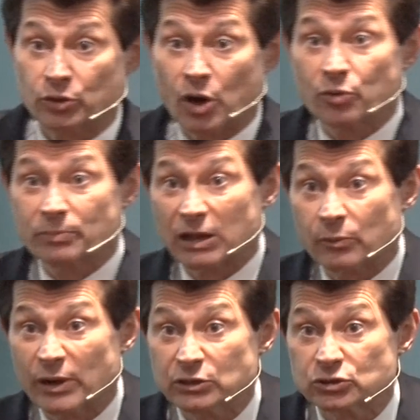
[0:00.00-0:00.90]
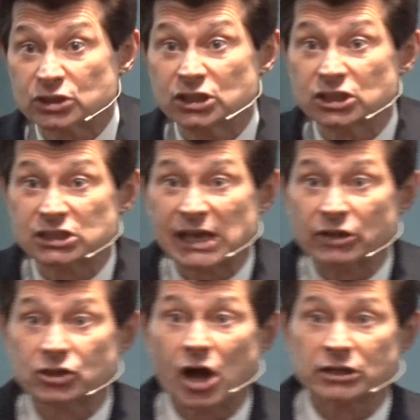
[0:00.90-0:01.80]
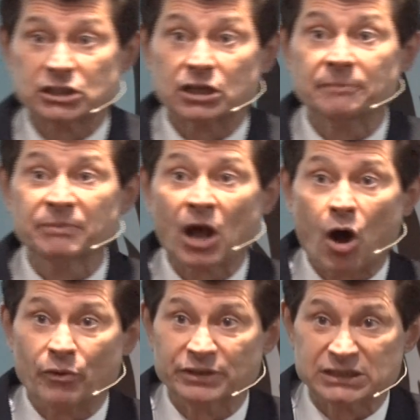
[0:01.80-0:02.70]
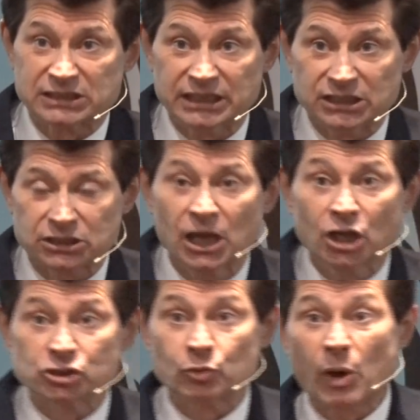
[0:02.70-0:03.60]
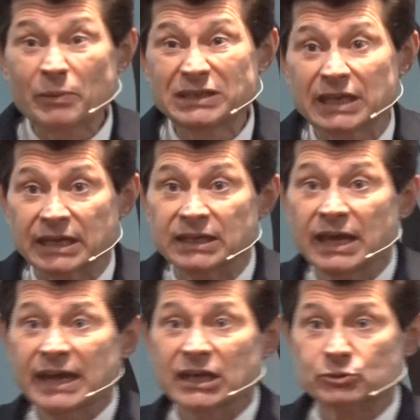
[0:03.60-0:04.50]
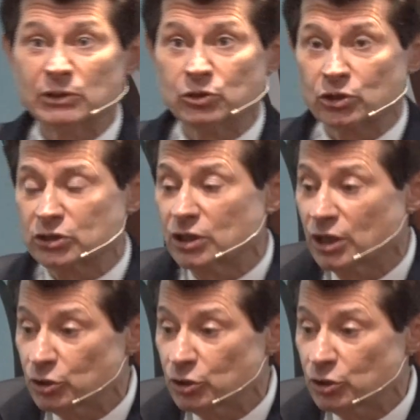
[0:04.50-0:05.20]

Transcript: your own, by the way, you'll see just how toxic all of this is. So what we did is we took the